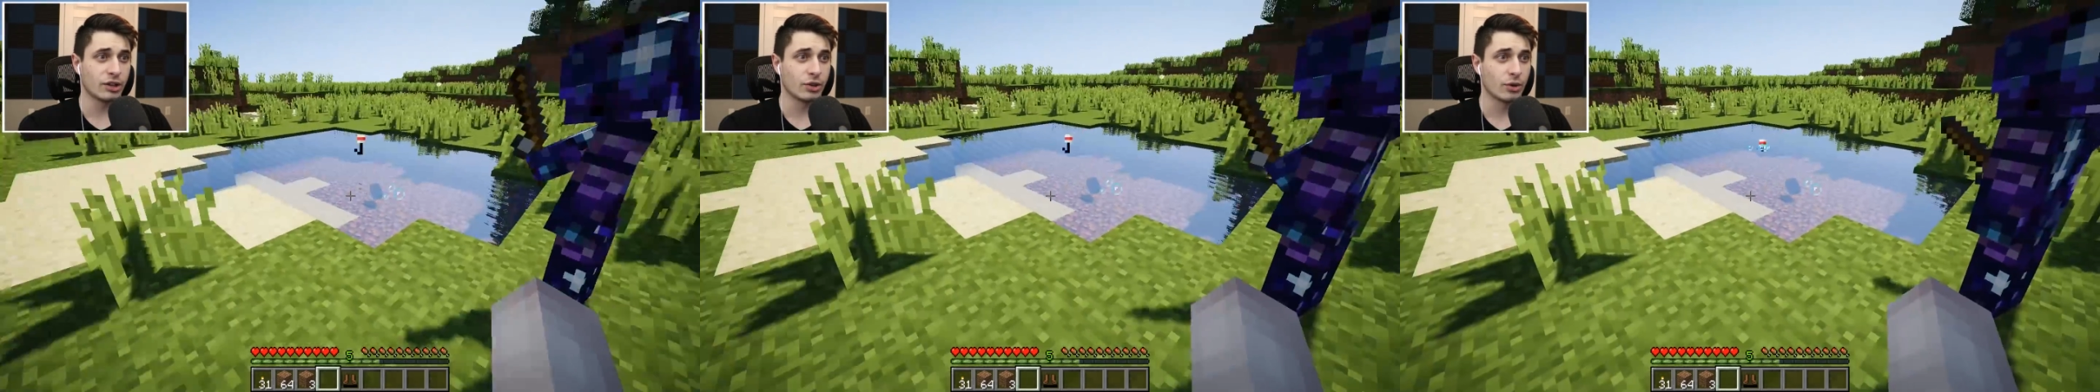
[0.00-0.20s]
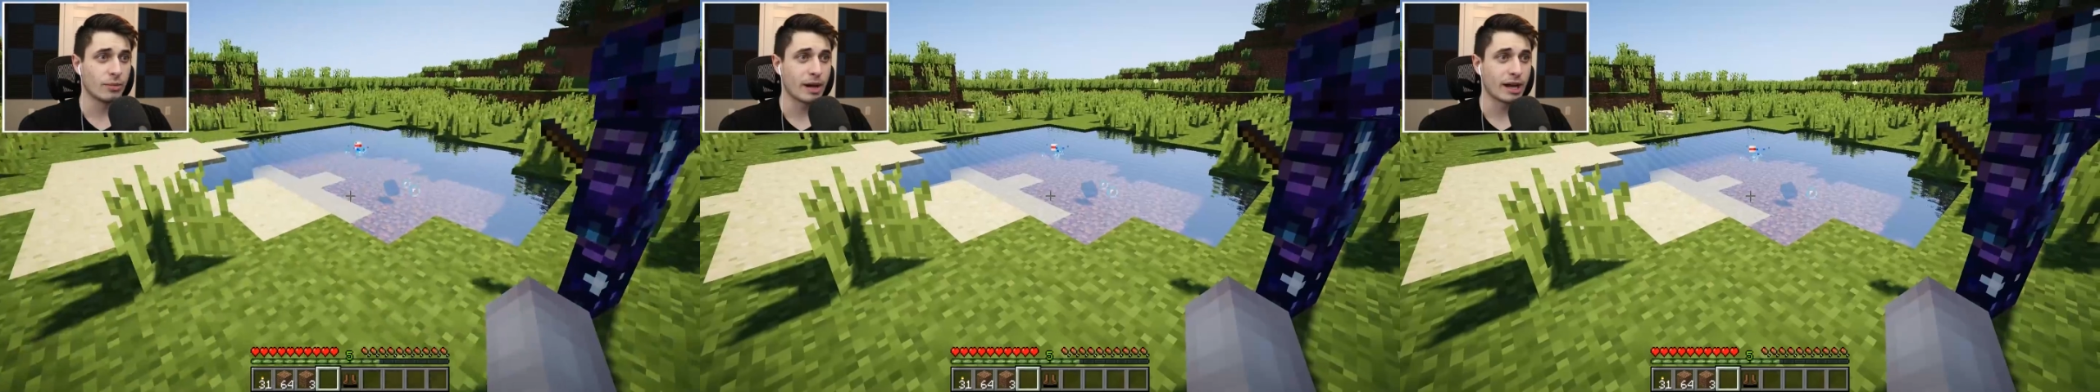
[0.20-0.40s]

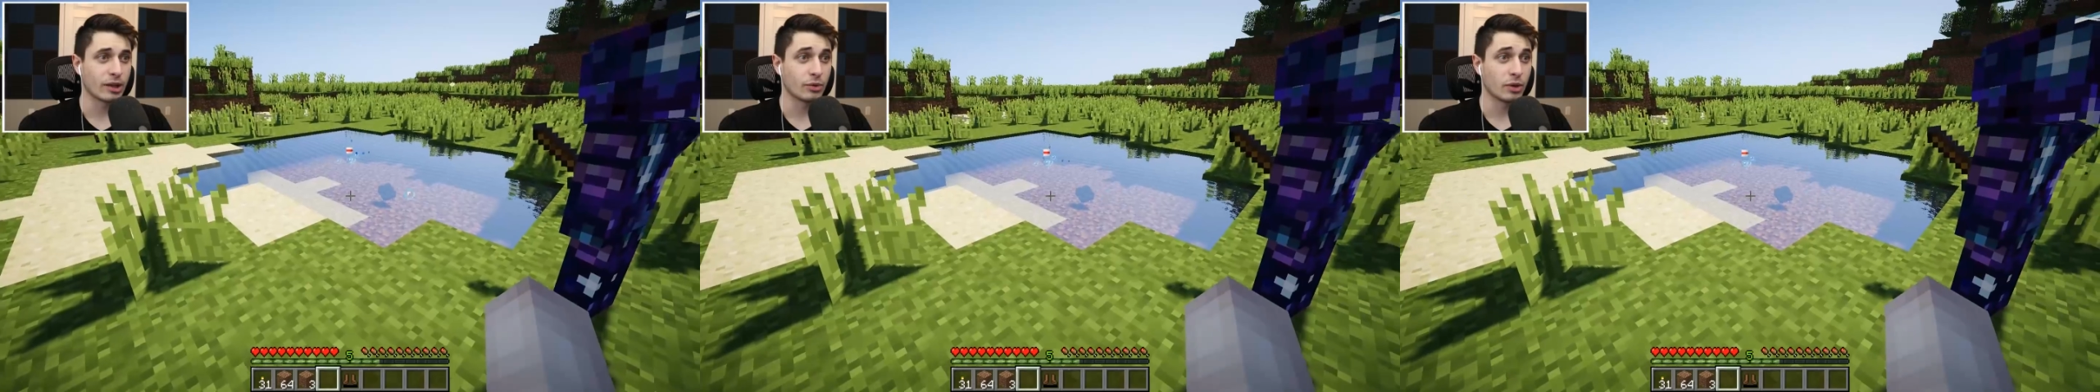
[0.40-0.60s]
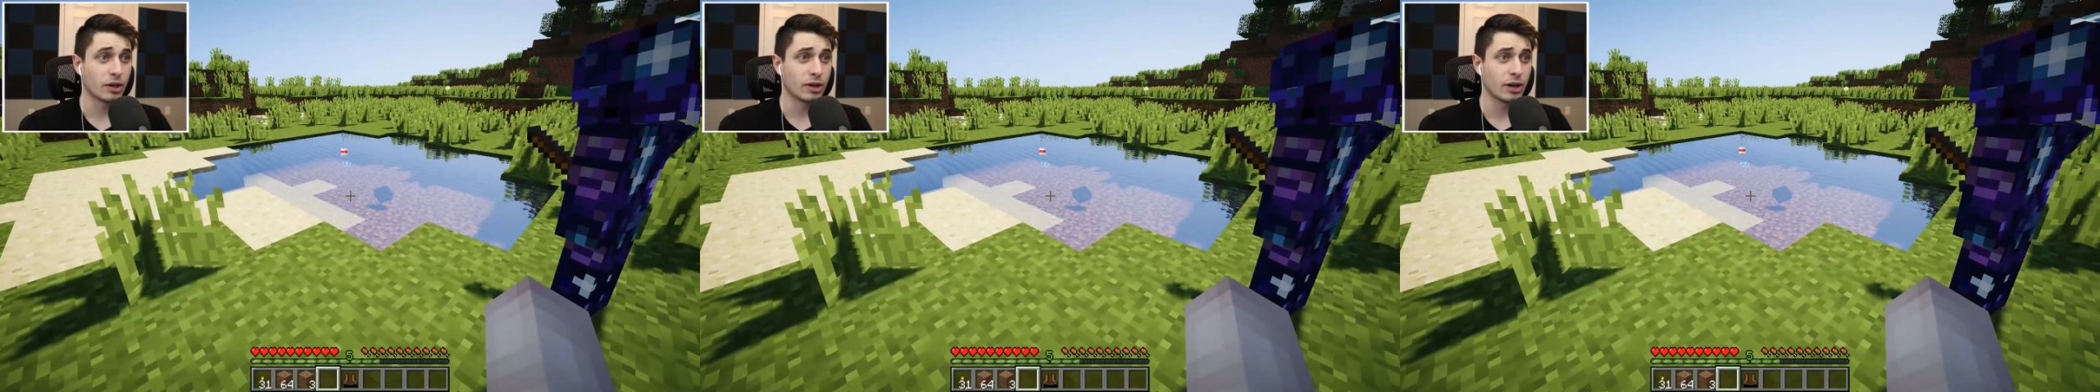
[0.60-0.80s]
threw it back in the
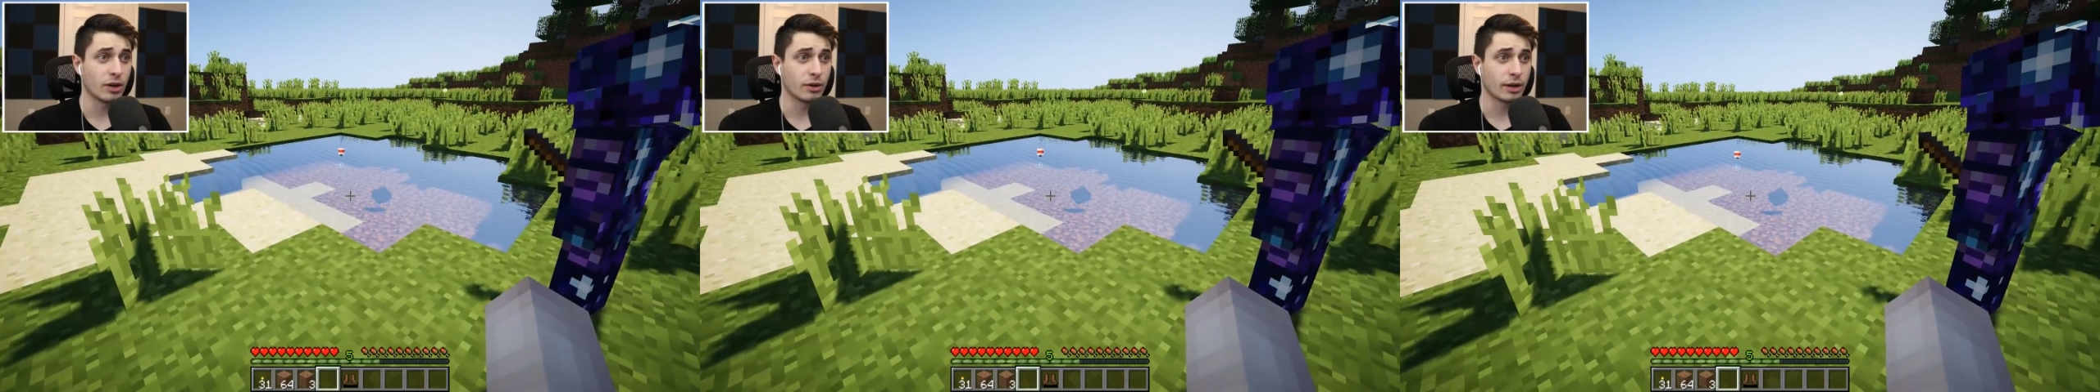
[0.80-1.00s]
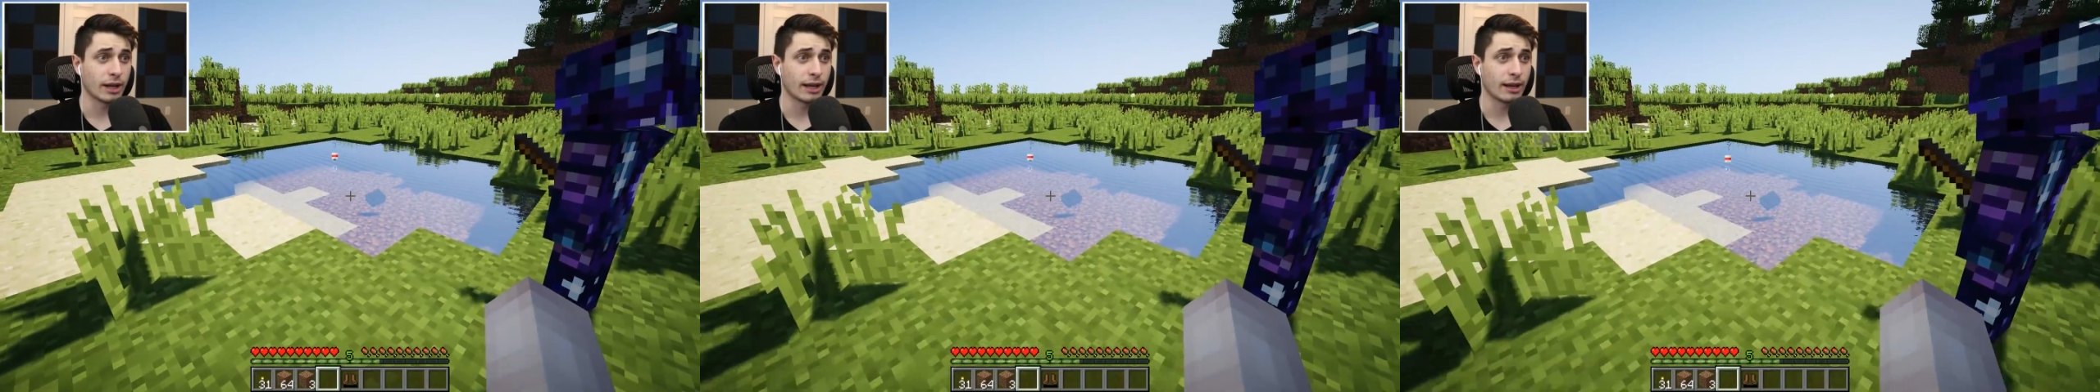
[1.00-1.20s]
water.
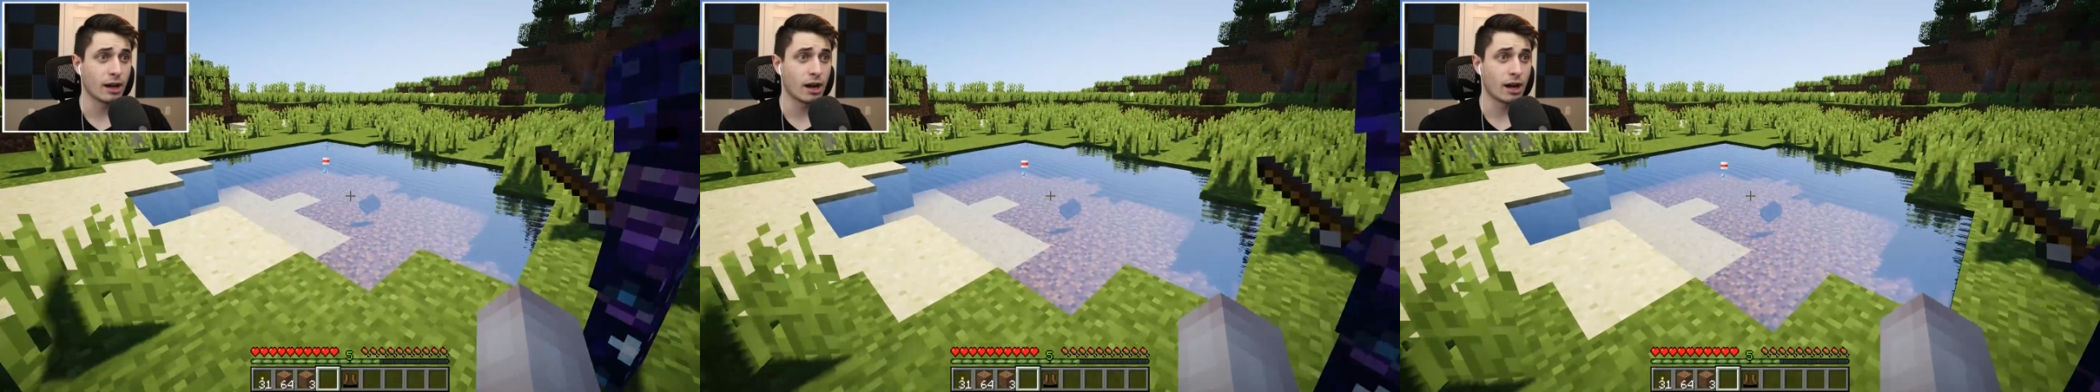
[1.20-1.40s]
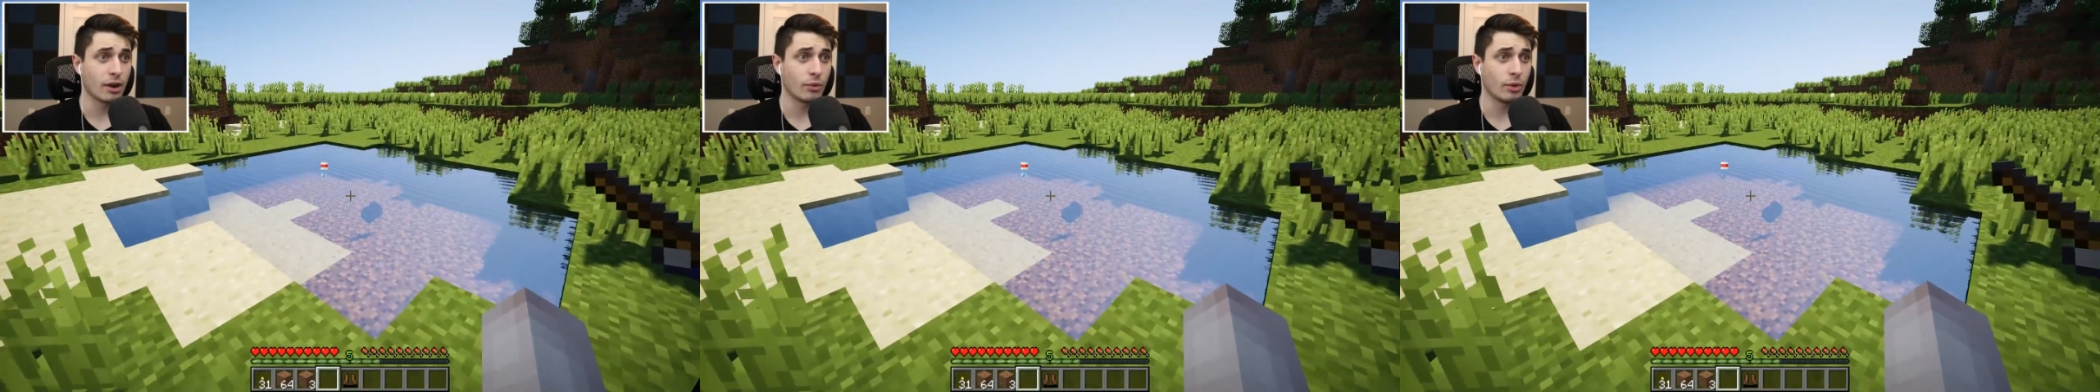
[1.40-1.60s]
Okay, all right.